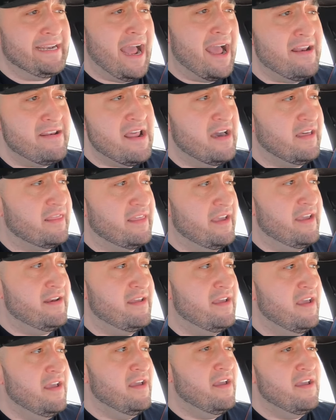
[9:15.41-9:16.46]
not nothing.
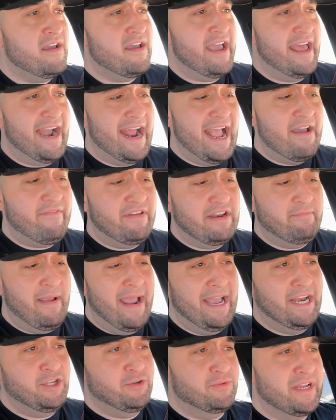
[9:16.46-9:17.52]
And I have it in
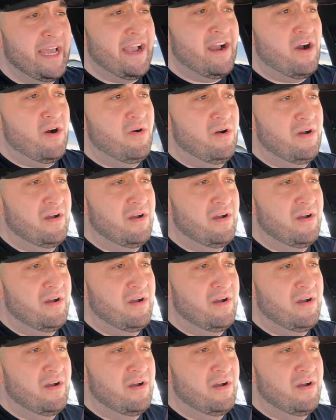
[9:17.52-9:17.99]
manual now,